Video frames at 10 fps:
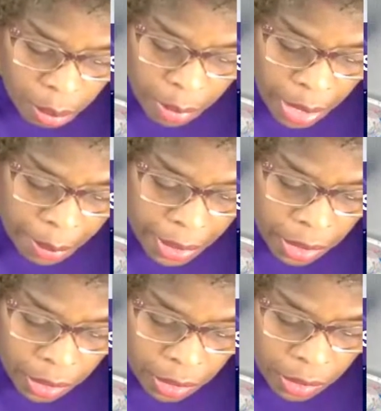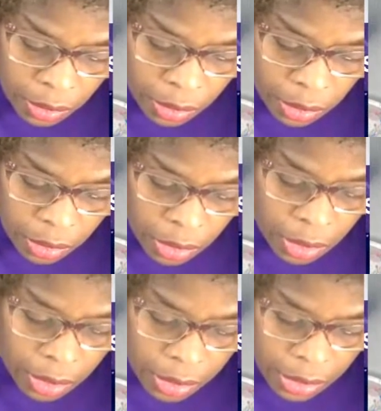Maybe
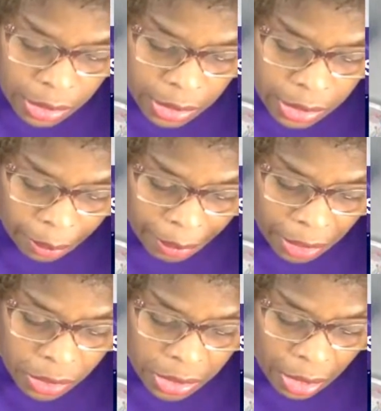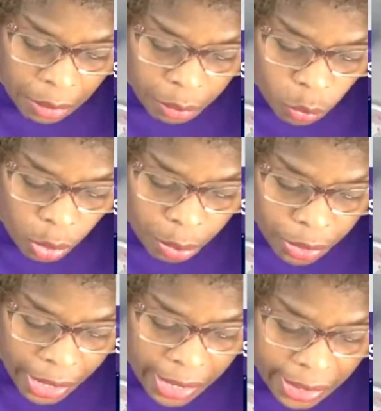somebody will say, well,
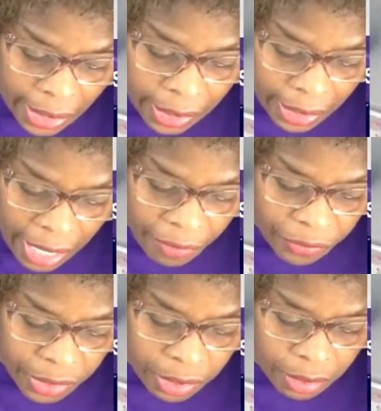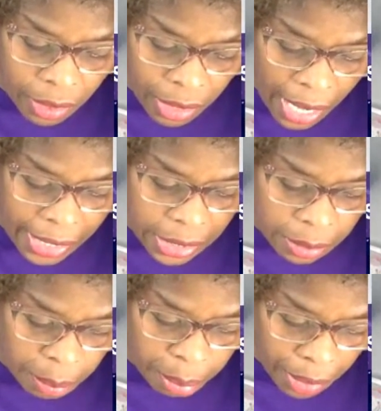Brene, they left the
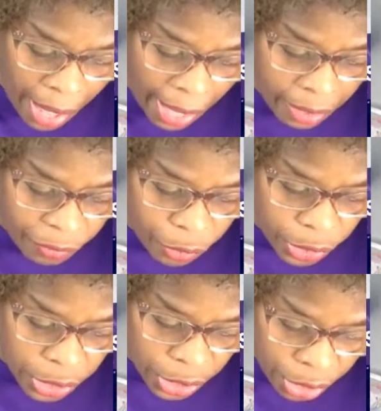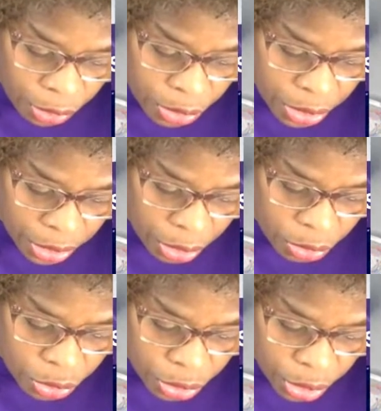lines black for years and
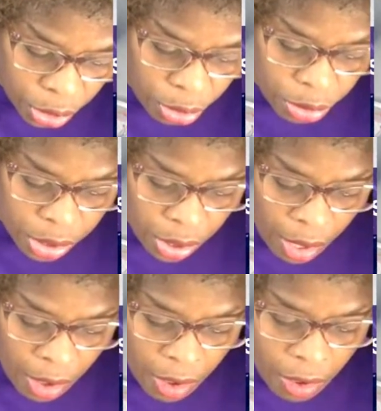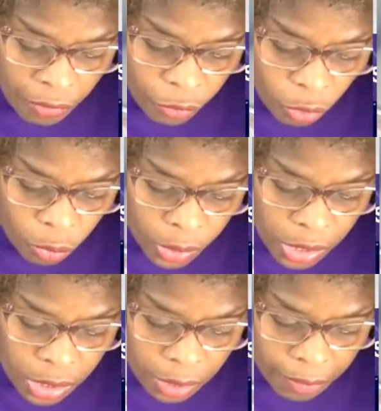years and years for a
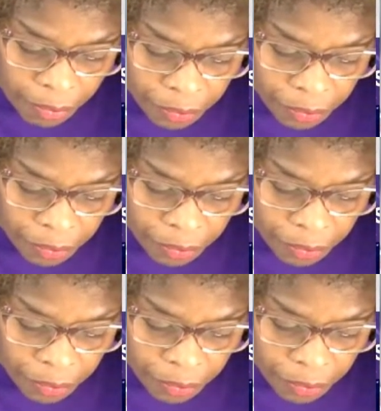reason.